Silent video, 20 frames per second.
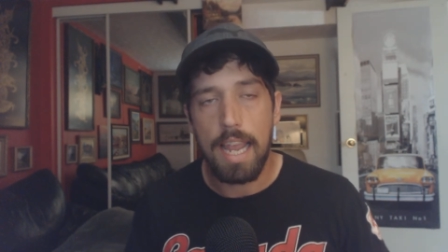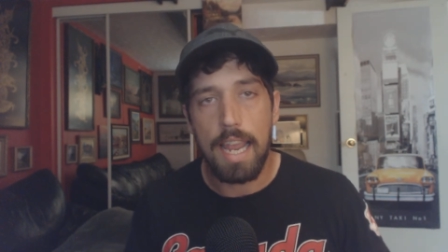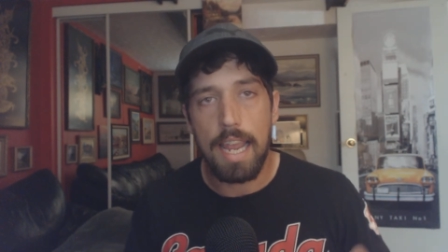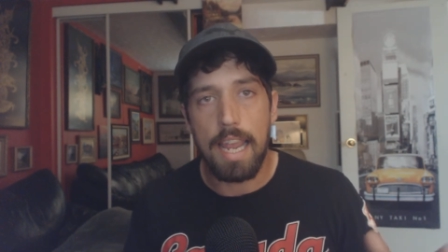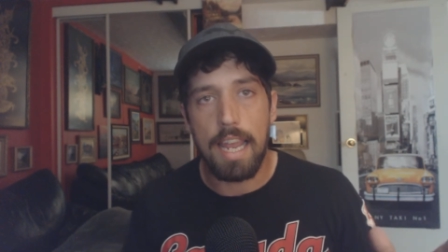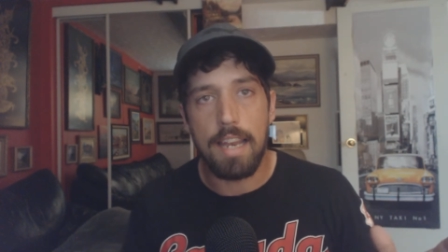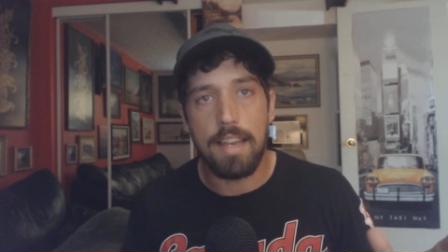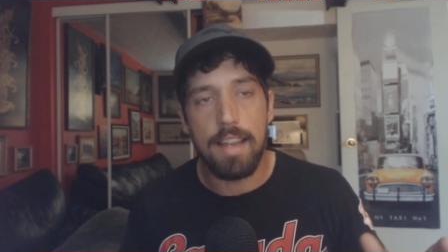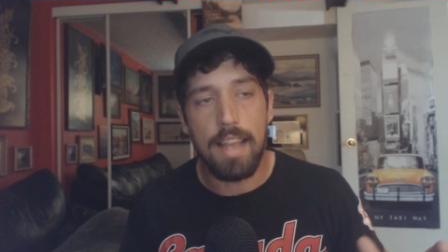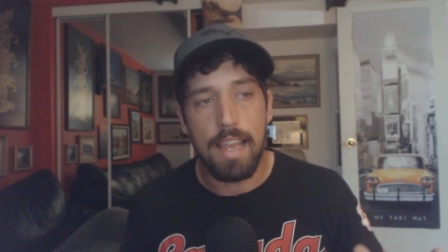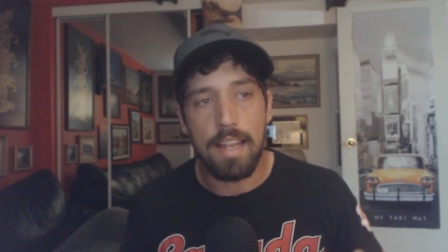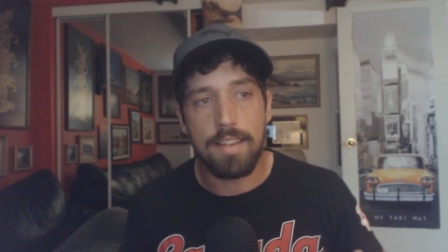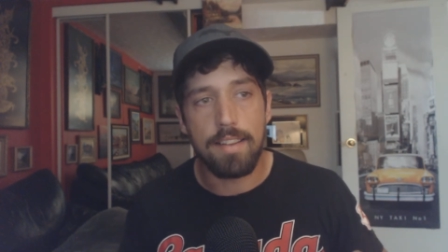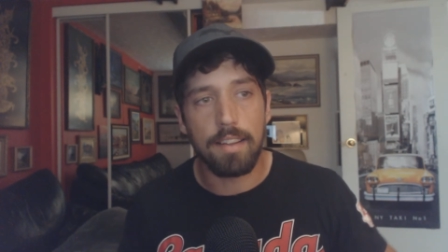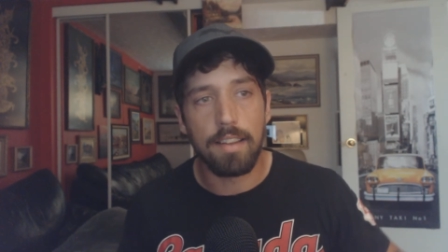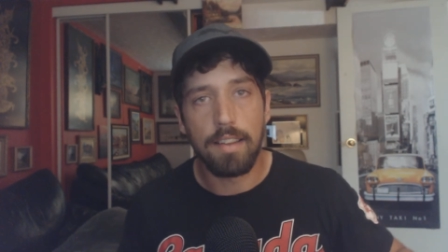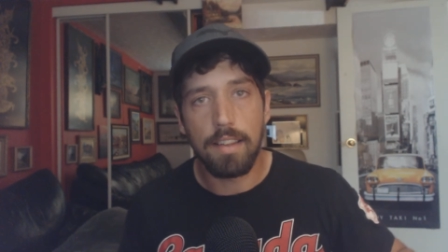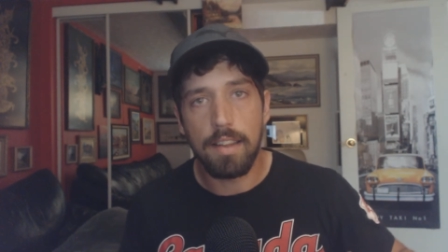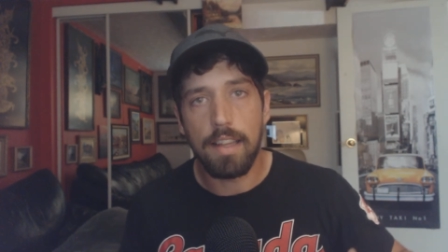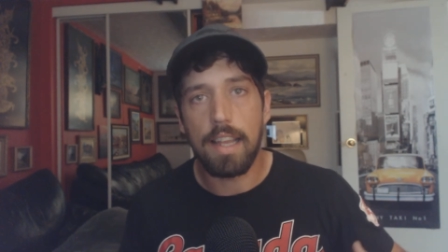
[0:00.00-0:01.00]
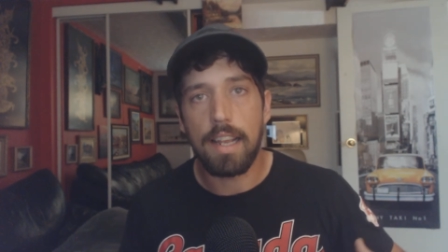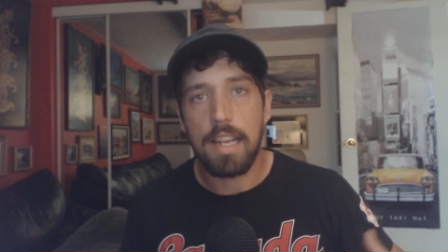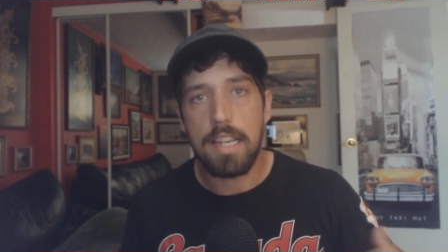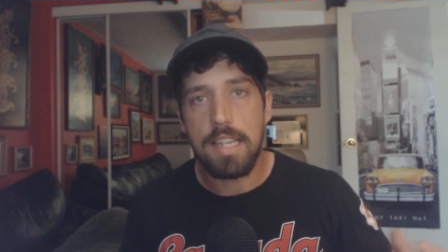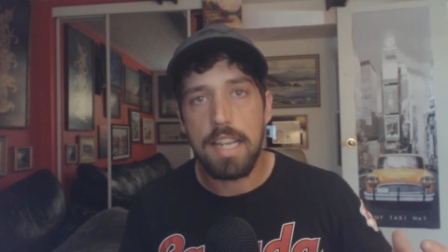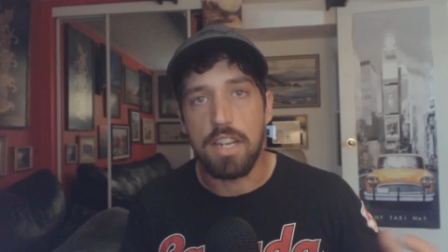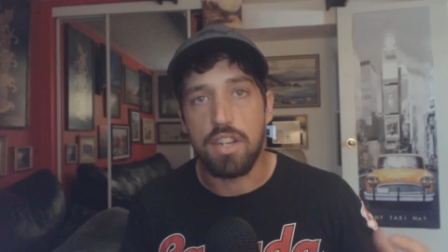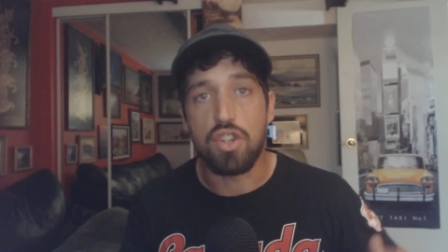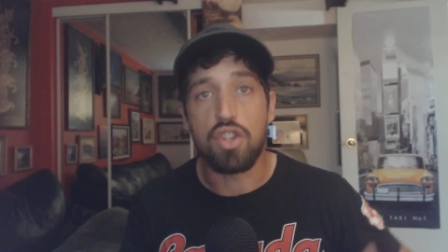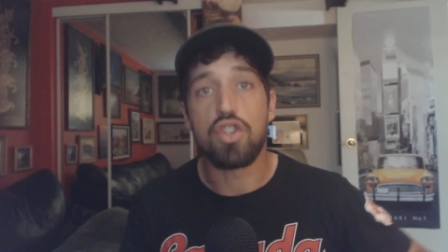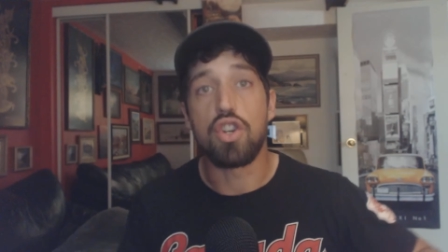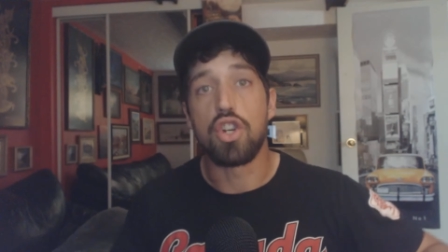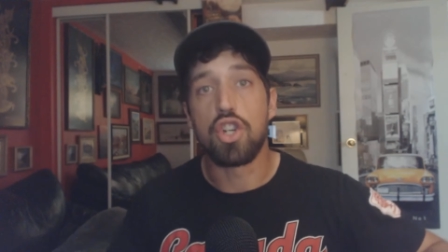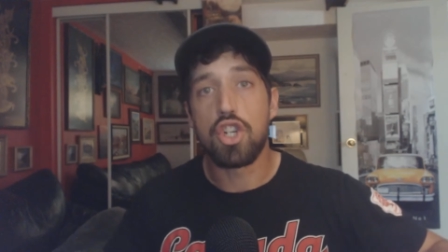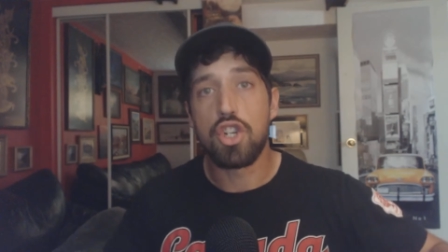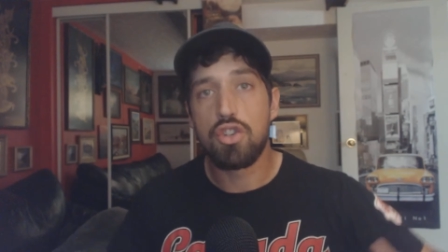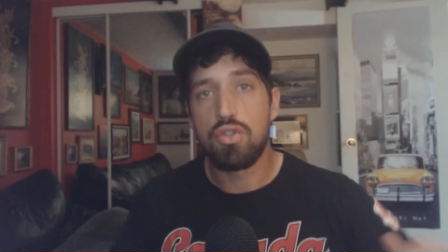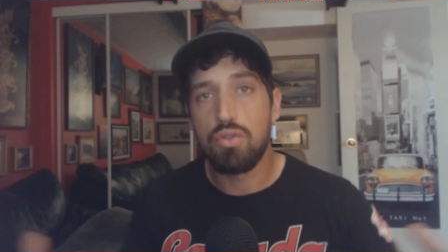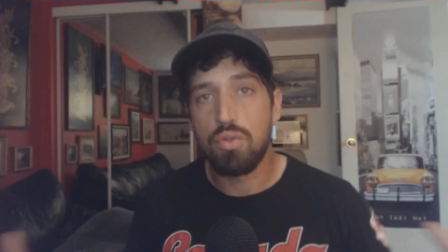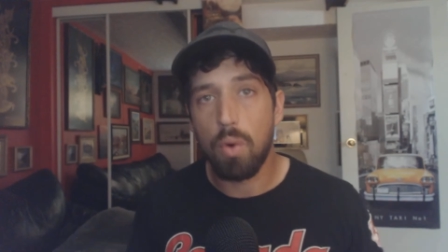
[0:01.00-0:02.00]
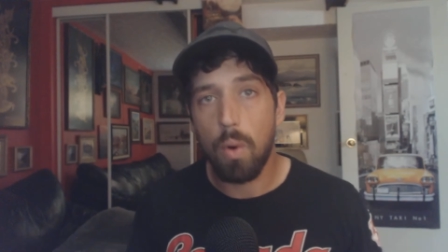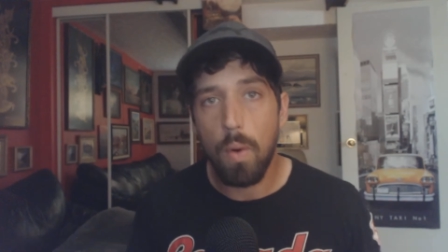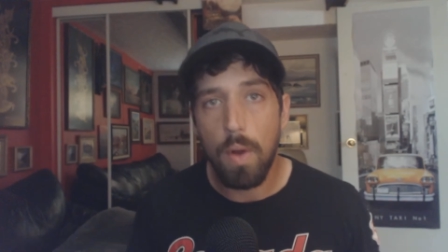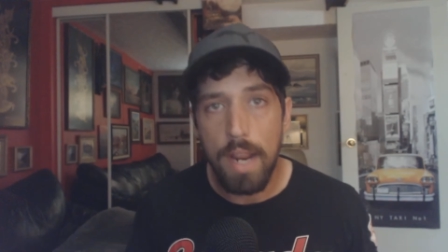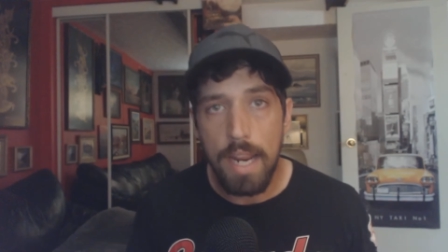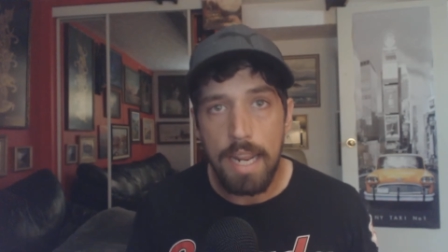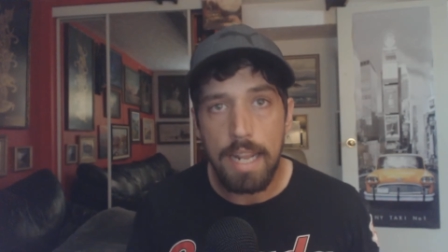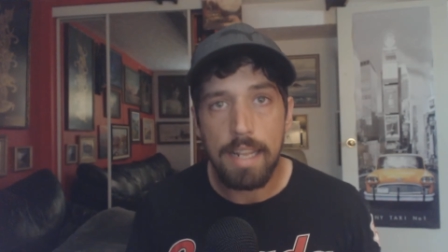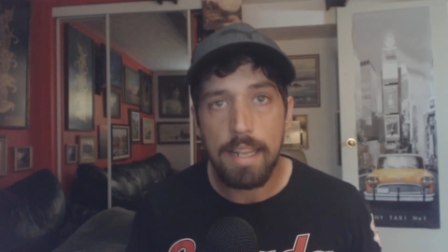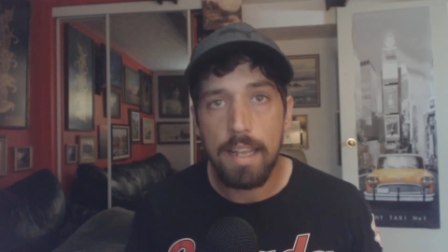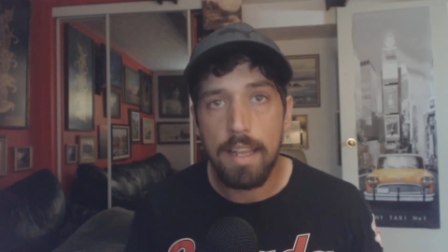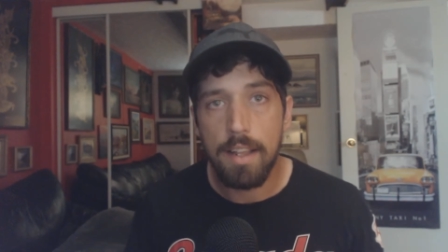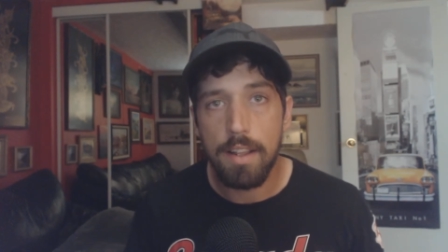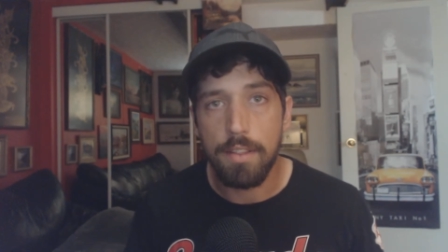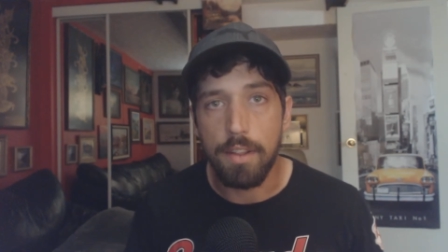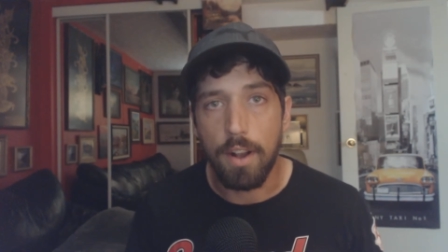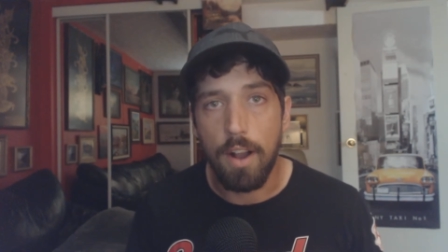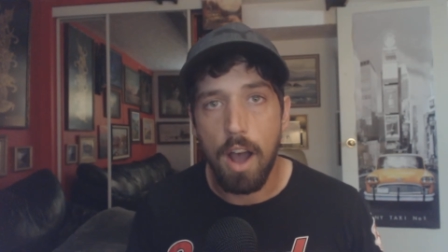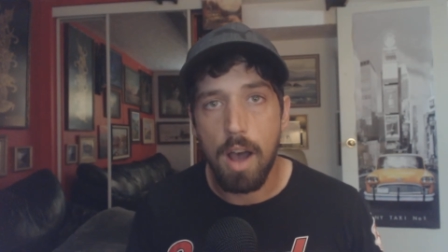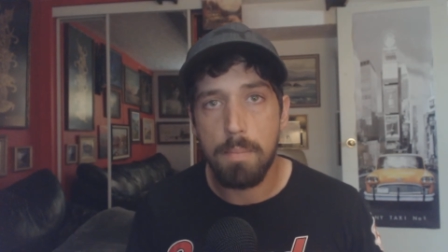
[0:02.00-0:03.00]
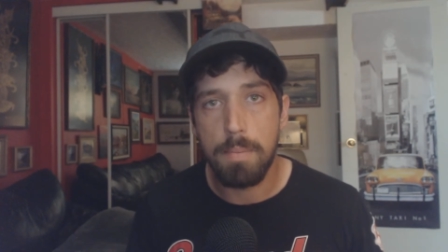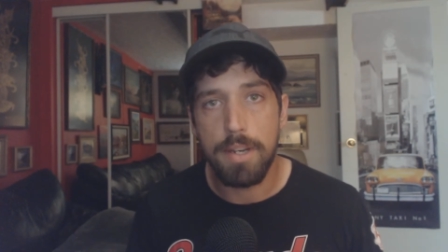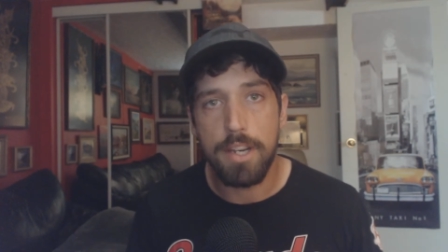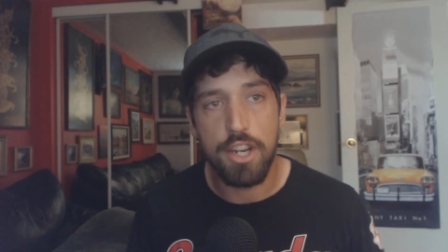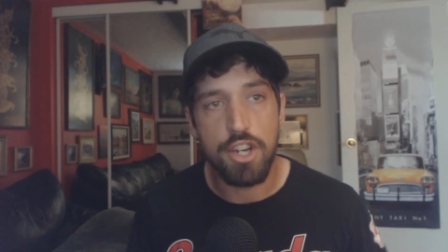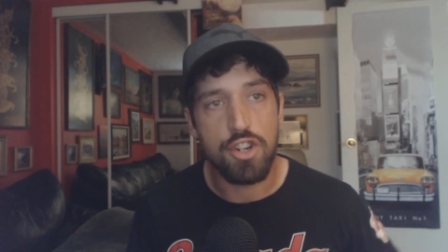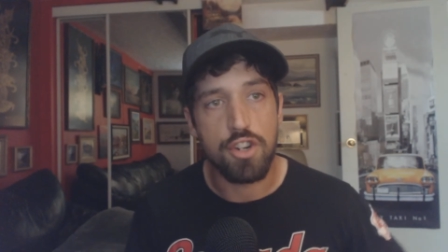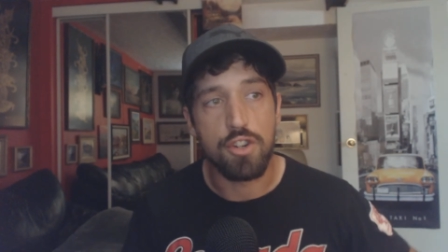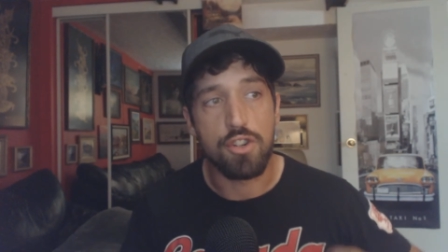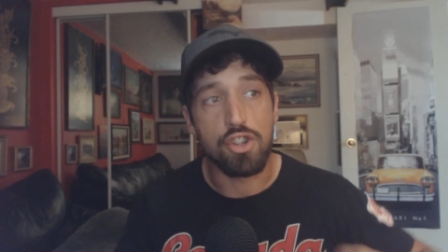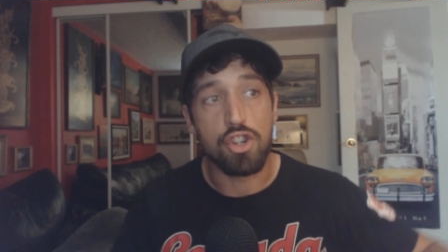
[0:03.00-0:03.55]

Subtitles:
and it's, like I said, it's destroying the competition,